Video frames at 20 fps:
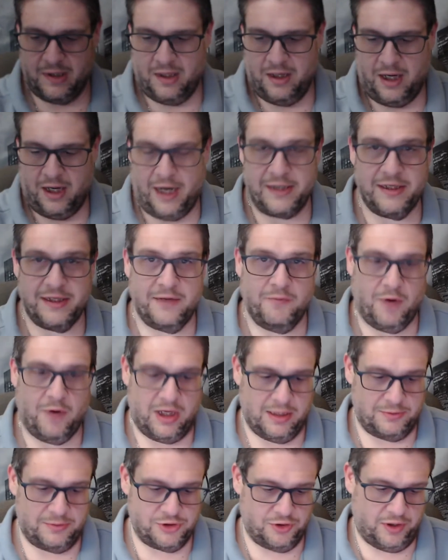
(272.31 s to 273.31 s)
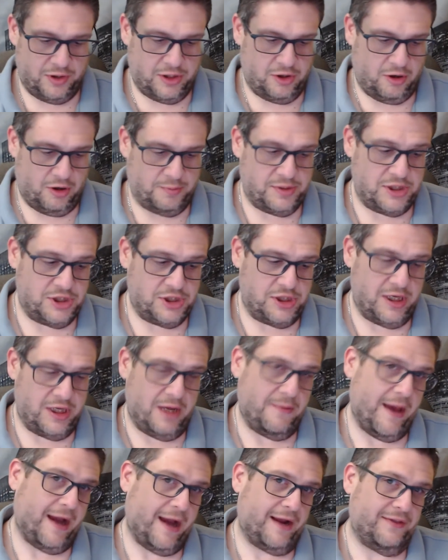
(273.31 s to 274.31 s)
I did wind up joining the RPGA
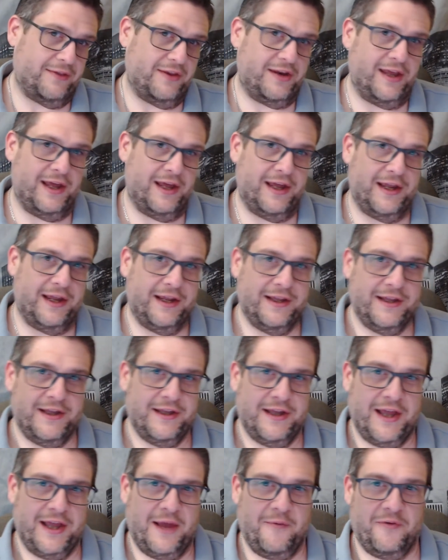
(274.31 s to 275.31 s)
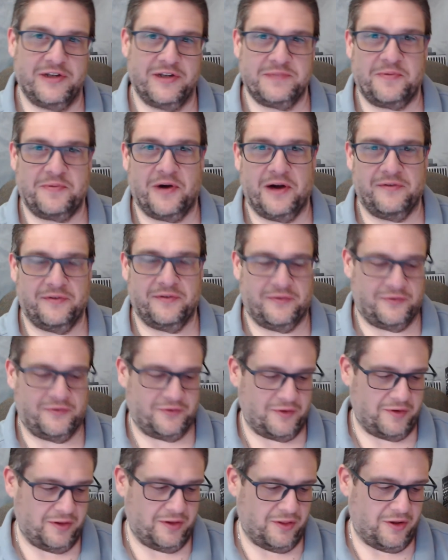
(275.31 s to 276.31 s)
back in the day and was part of it for a
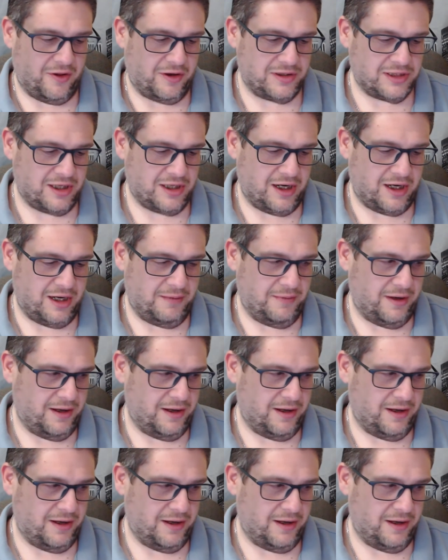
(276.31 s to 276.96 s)
very long time.